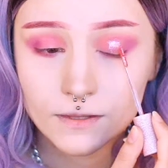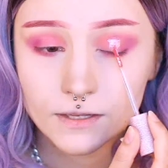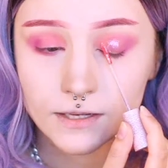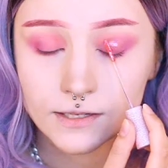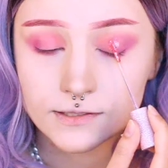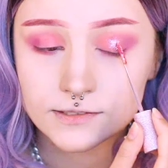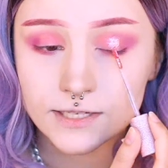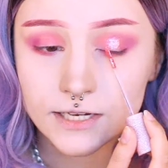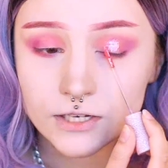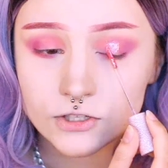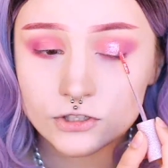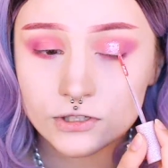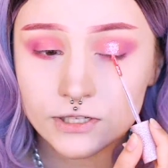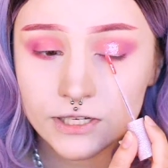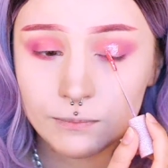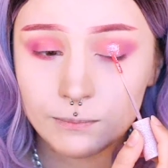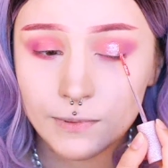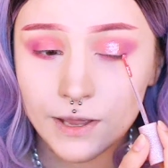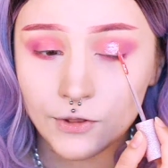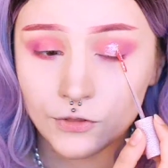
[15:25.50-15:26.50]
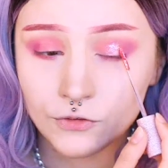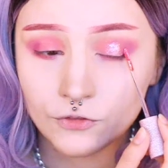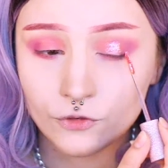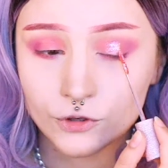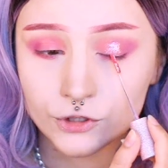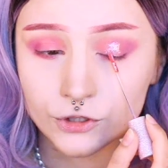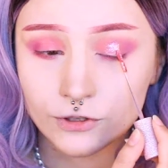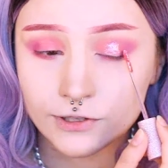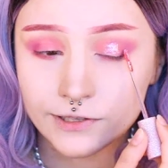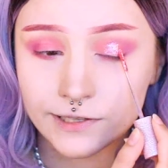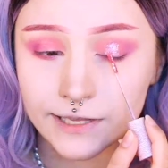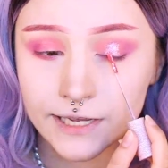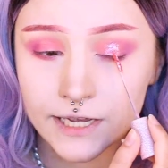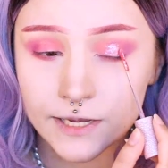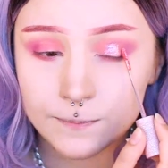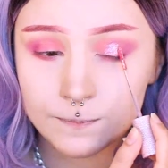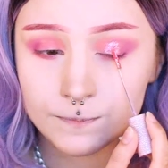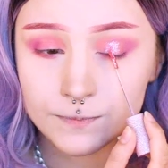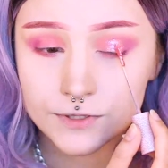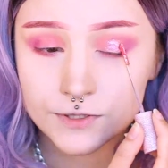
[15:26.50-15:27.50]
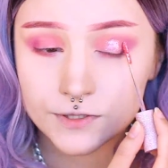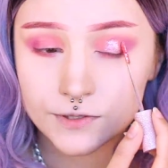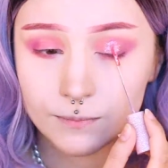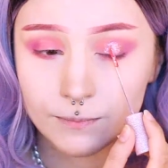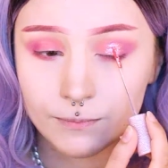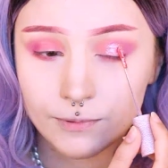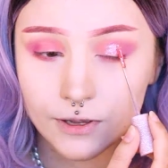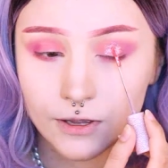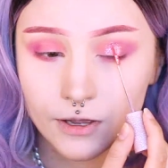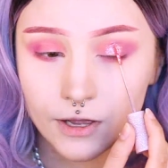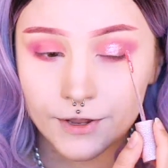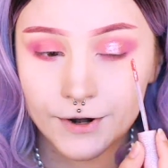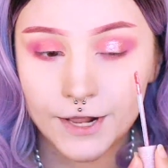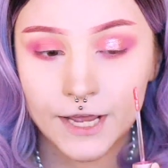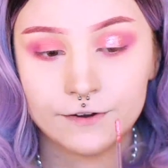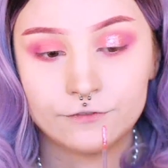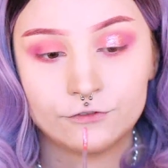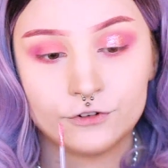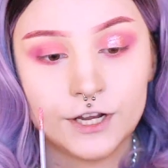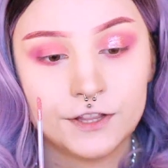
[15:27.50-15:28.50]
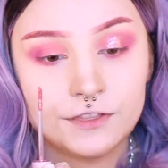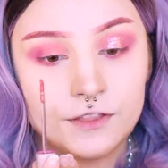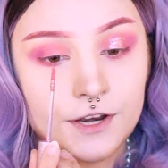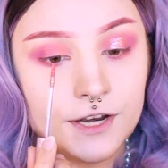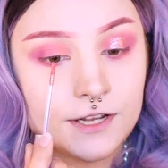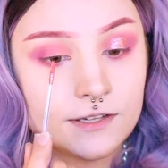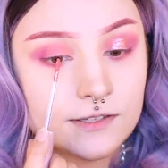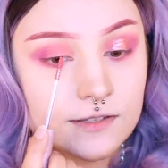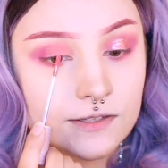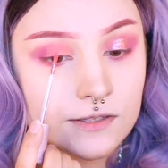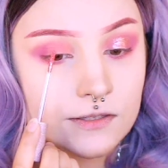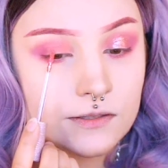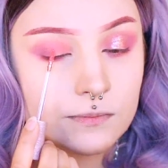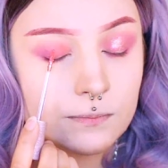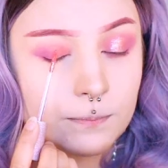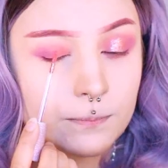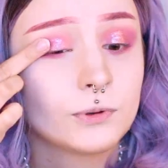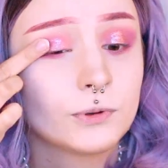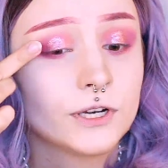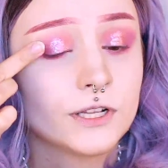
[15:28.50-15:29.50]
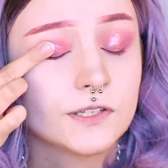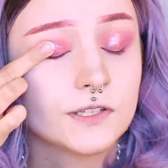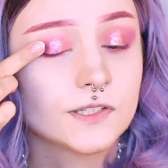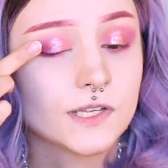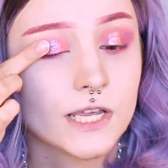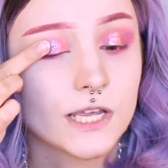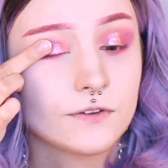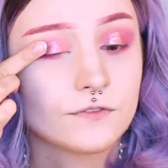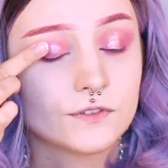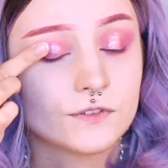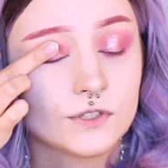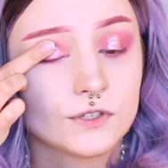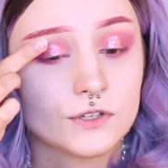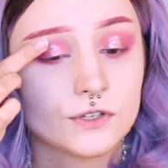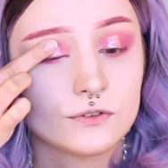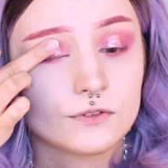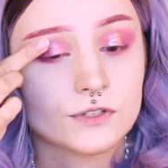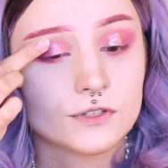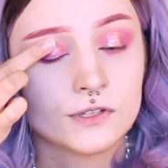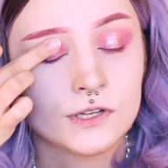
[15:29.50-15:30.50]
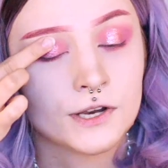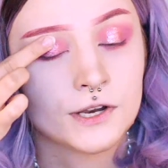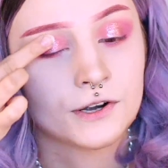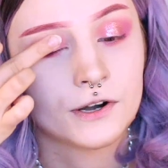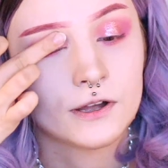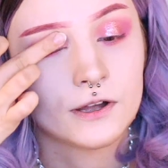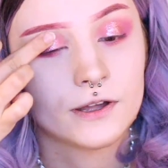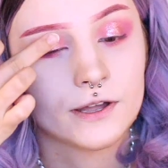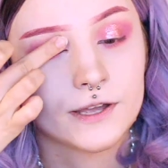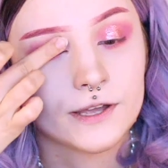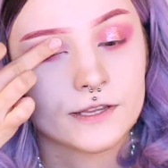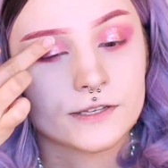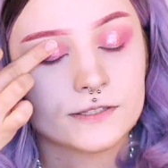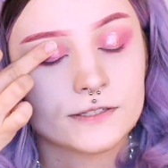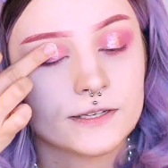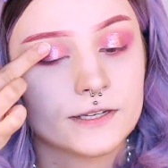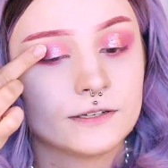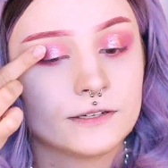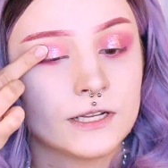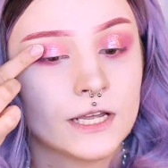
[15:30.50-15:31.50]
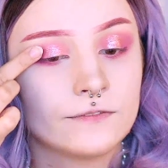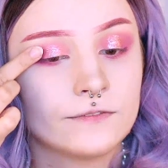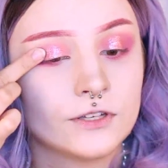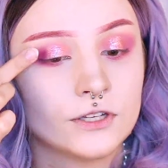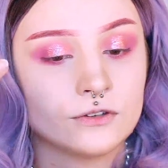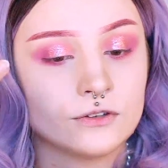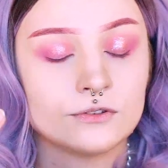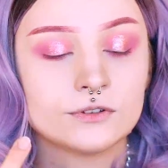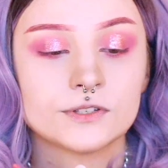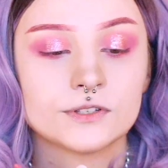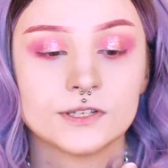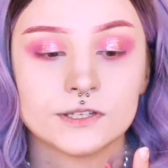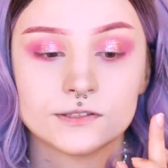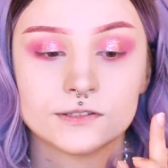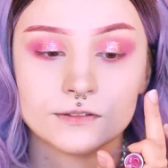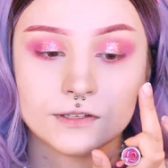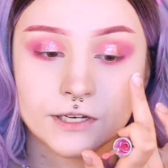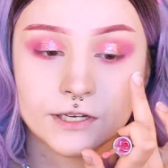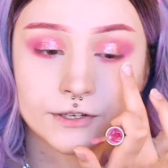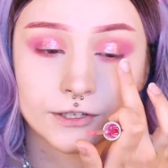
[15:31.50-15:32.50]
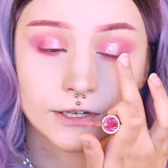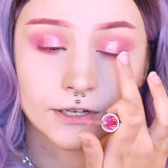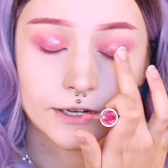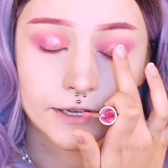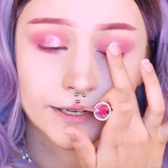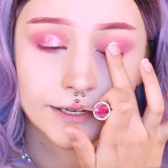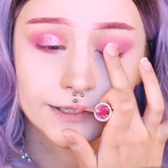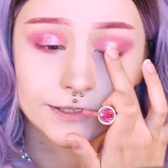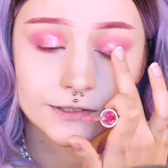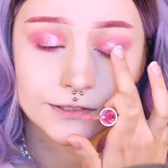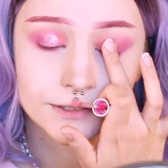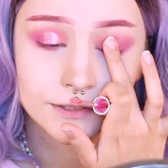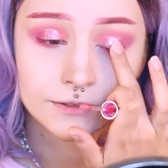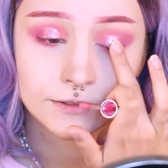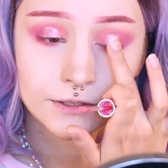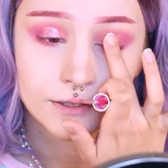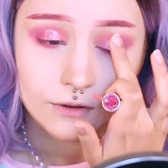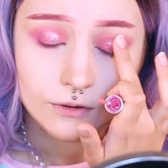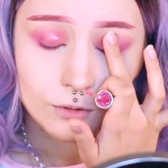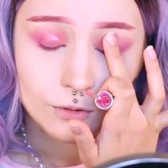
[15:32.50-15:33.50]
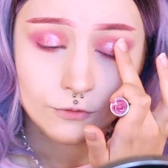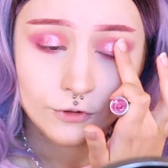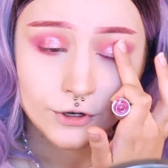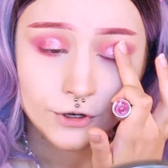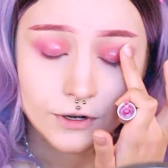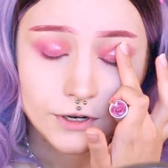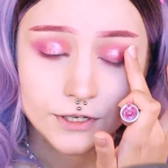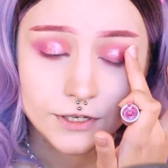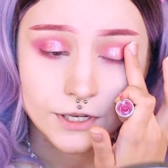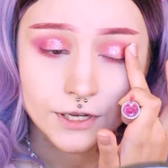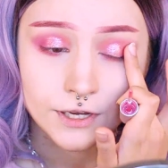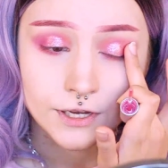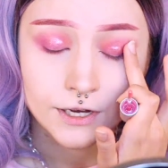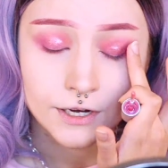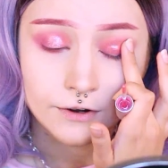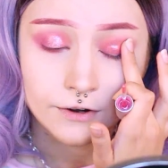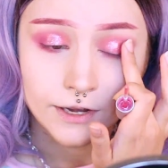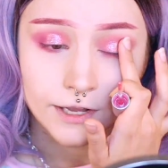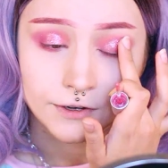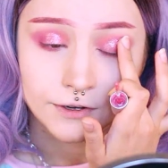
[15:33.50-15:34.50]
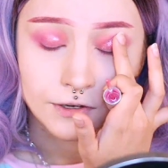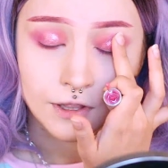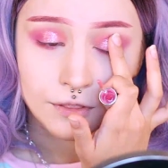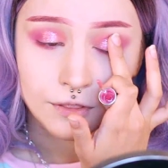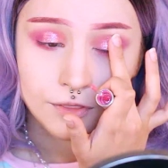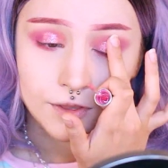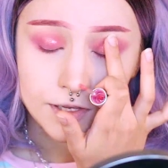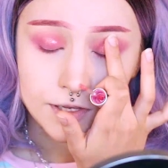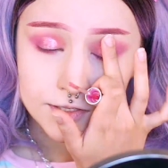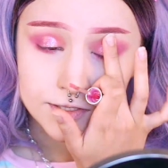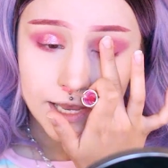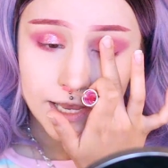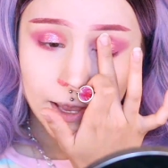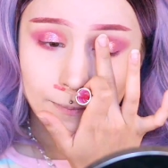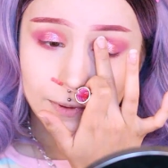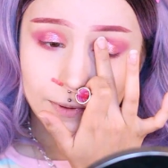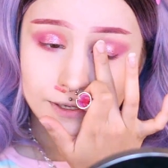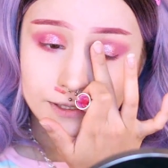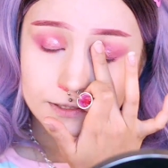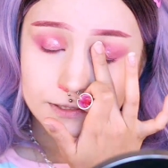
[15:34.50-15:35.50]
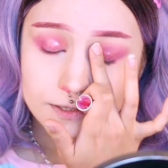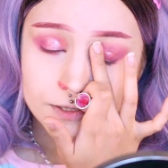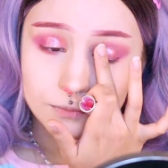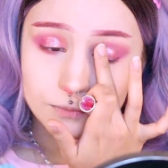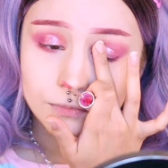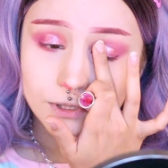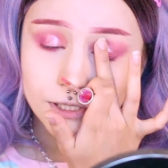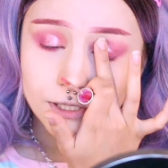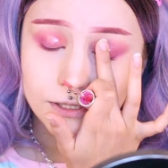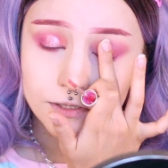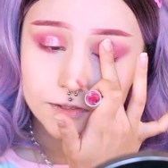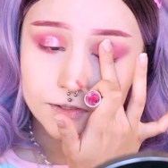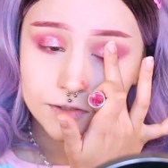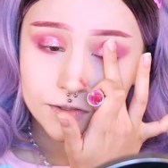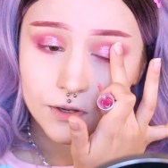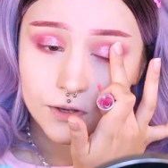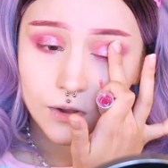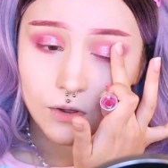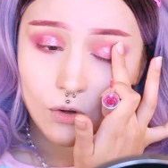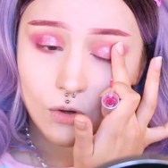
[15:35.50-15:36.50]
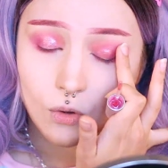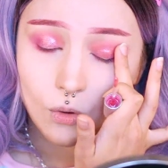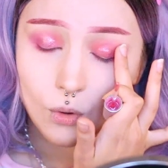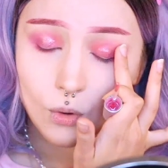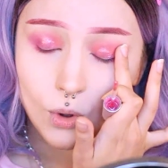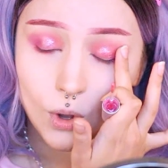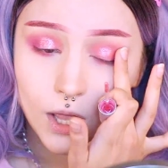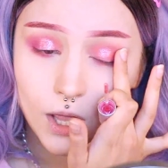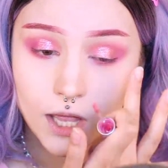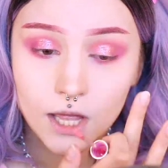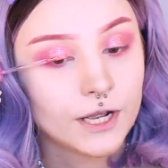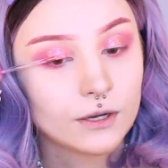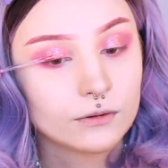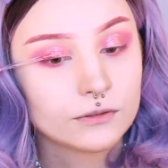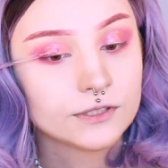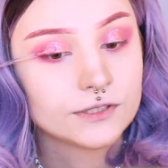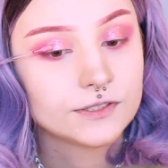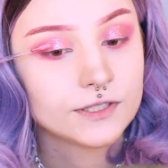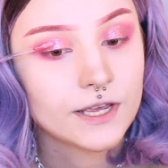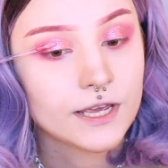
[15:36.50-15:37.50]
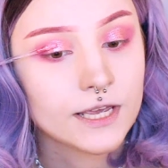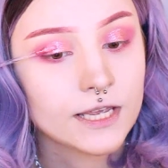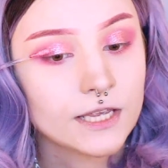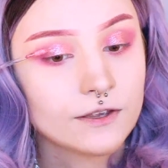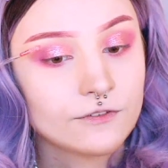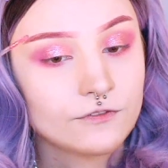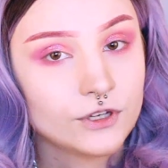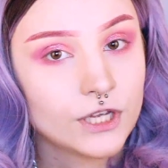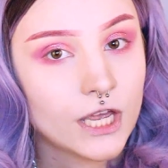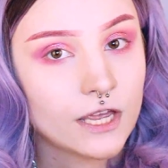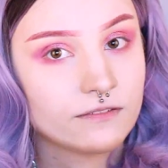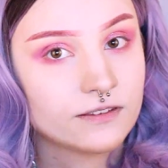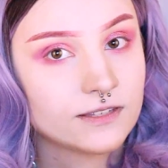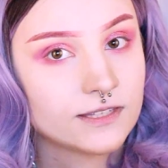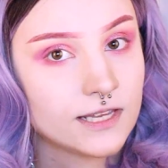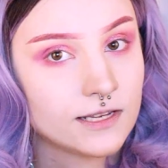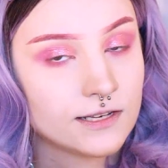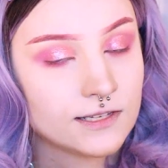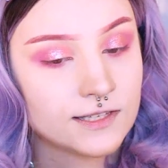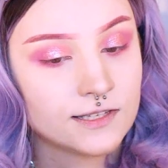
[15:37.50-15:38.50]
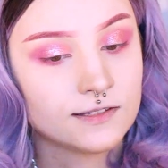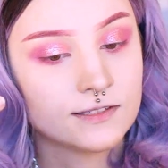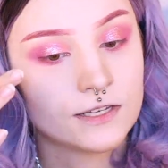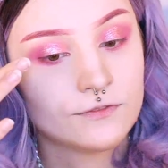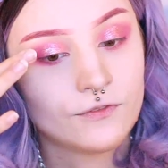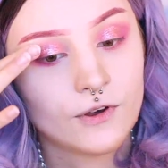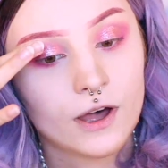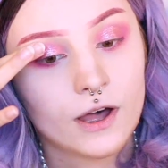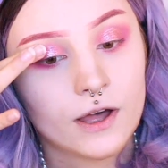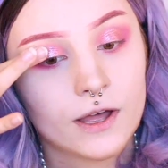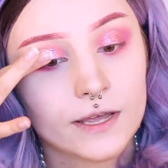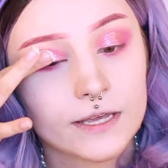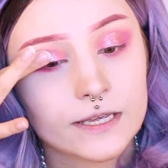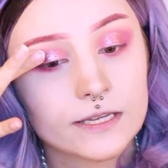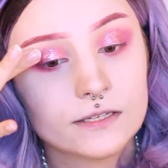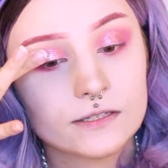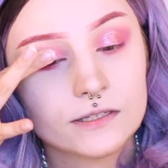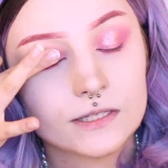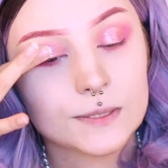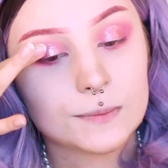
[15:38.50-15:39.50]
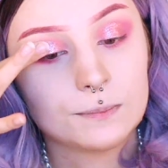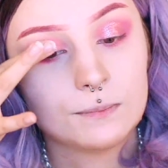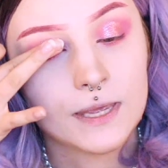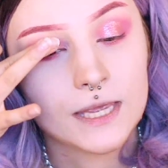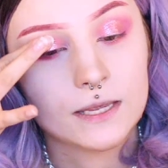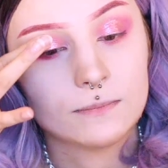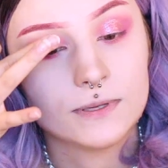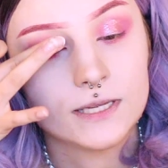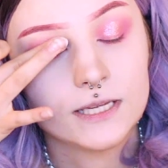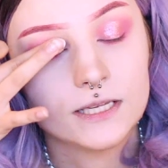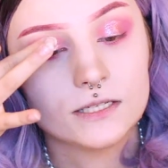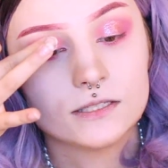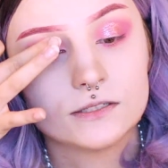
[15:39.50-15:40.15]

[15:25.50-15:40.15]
It's actually meant for your lips, but I've read that it's pretty safe to use near eyes, and I've used it near eyes over a year and nothing's happened to me, so... But I would say if you have sensitive eyes, maybe